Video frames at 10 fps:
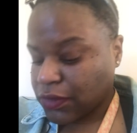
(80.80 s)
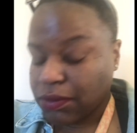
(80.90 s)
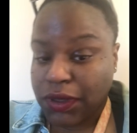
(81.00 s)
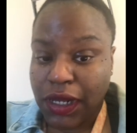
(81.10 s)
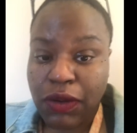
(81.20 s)

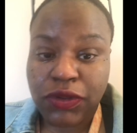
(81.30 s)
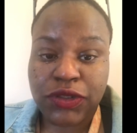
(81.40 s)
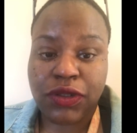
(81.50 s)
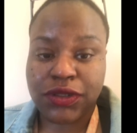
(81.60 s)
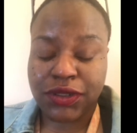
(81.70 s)
but I will
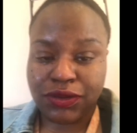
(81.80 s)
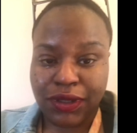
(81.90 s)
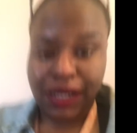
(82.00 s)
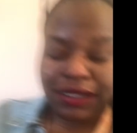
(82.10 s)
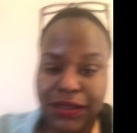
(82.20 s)
talk to
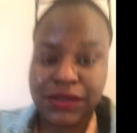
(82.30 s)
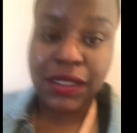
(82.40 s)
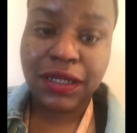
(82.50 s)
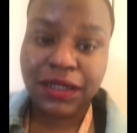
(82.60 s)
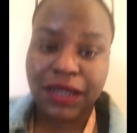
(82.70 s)
y'all
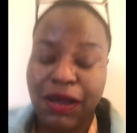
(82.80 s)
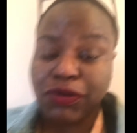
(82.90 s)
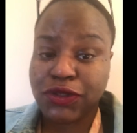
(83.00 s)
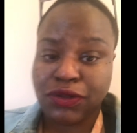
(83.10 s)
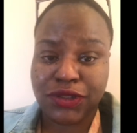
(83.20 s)

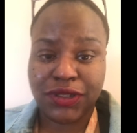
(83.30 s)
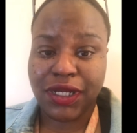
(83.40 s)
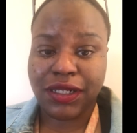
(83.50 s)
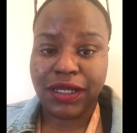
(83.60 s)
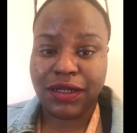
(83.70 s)

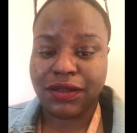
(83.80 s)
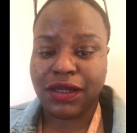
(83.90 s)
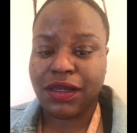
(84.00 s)
later.